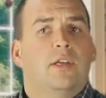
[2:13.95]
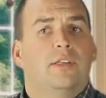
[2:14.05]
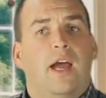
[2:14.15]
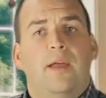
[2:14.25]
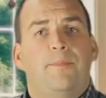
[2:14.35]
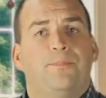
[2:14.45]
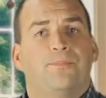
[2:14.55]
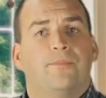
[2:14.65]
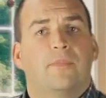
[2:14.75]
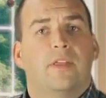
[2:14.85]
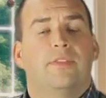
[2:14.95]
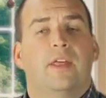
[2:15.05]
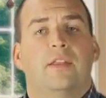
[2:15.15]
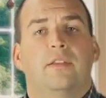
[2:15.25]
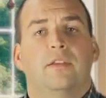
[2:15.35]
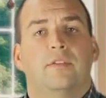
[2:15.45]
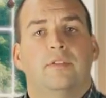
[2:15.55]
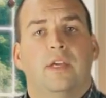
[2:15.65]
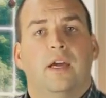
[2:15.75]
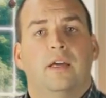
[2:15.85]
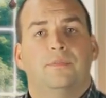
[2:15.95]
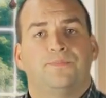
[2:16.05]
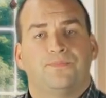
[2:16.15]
time. Then we are